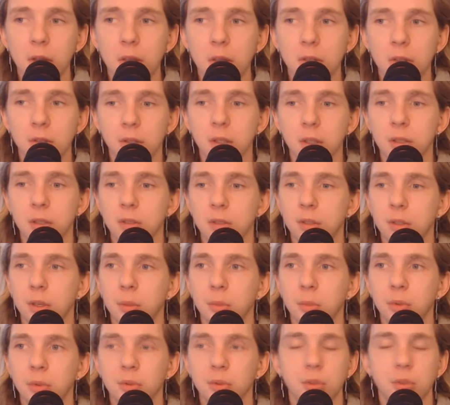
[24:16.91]
So that's
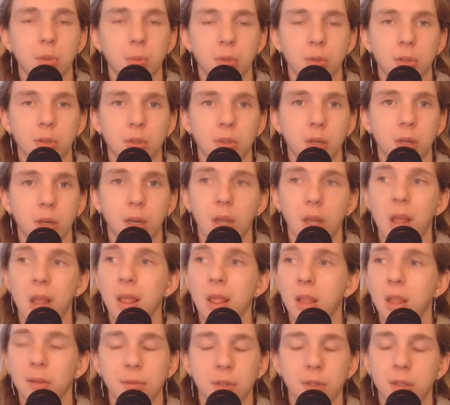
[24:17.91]
super exciting. I
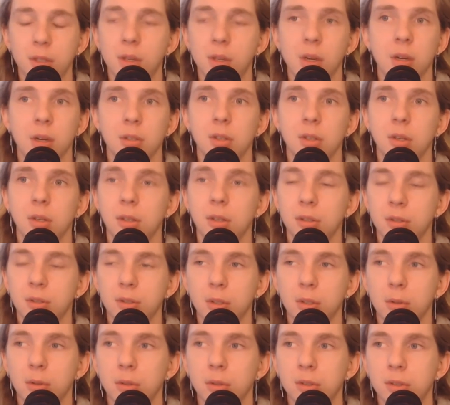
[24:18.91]
love the Darksiders
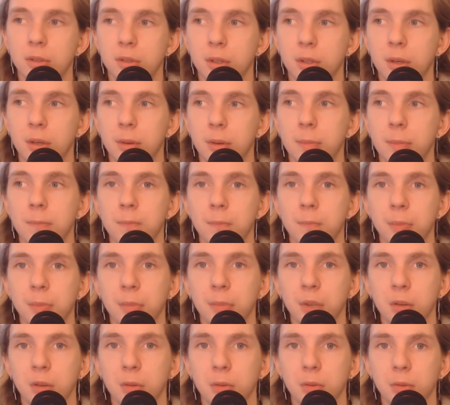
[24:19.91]
series. One
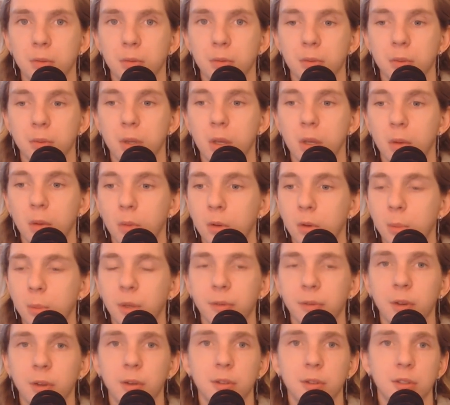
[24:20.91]
of
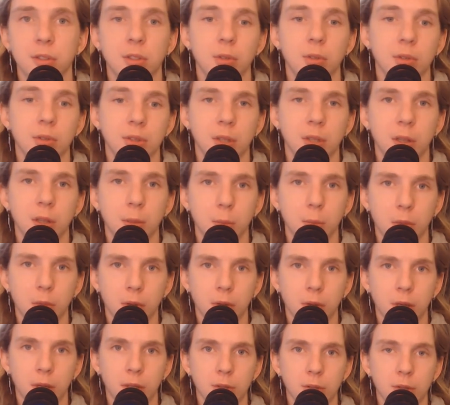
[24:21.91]
my favorite series in the
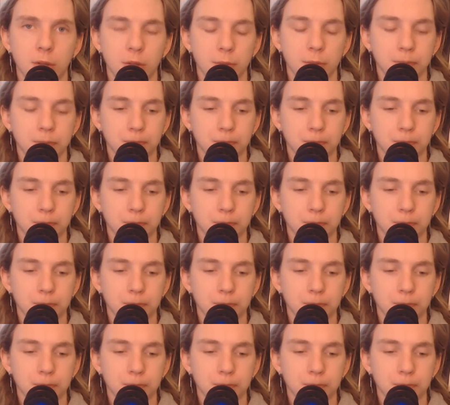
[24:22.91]
modern age.